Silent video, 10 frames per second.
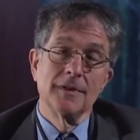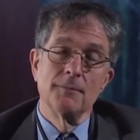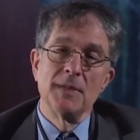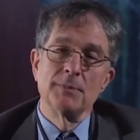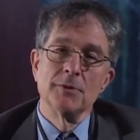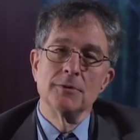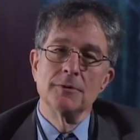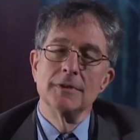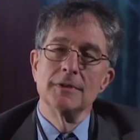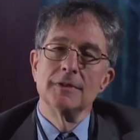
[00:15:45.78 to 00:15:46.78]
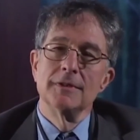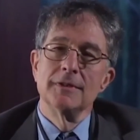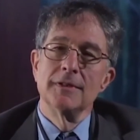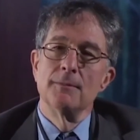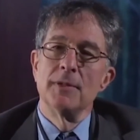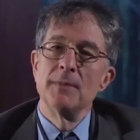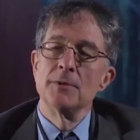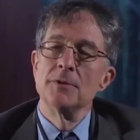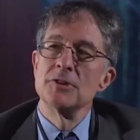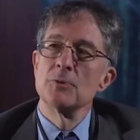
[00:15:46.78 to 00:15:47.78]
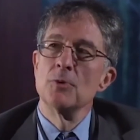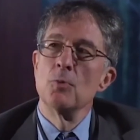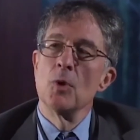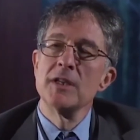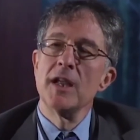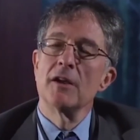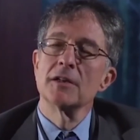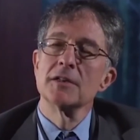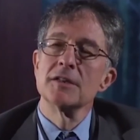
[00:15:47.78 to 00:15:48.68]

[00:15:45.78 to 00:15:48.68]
Uh, people who, they're people who, who one day are,